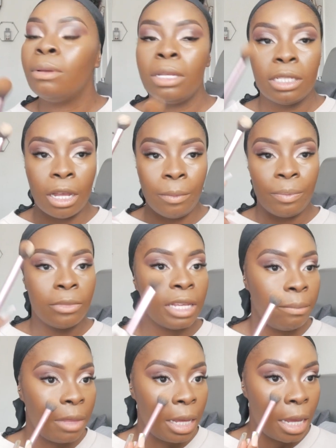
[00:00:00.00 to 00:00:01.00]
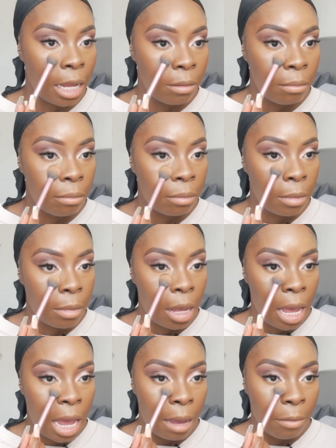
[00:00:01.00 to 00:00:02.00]
So same thing again.
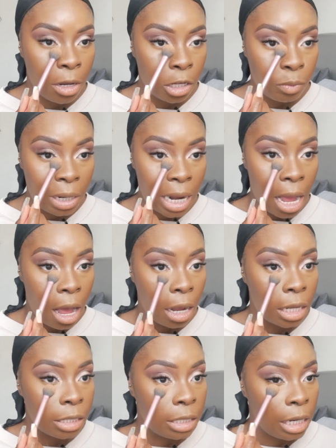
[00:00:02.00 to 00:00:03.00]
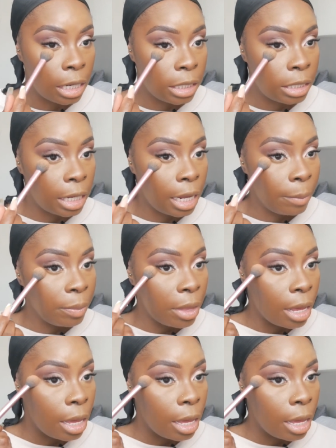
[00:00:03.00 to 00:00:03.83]
And because we let our concealer sit,